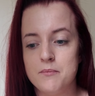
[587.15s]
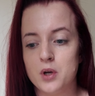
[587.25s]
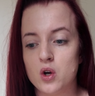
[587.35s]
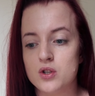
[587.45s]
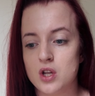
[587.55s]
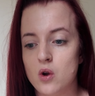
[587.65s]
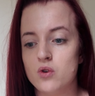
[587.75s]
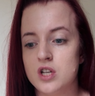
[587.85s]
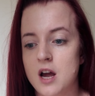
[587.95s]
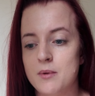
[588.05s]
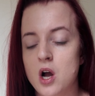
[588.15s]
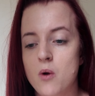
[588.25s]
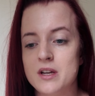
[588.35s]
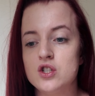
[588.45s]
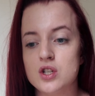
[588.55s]
because the long-term
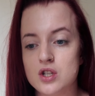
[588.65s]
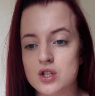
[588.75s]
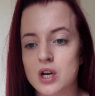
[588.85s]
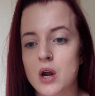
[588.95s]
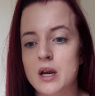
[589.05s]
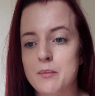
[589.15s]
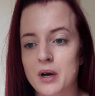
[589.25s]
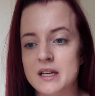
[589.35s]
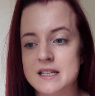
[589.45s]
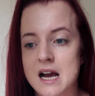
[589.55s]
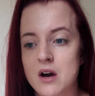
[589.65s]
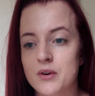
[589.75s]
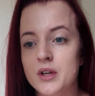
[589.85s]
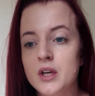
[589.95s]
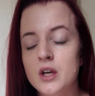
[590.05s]
goal is just to slowly bring down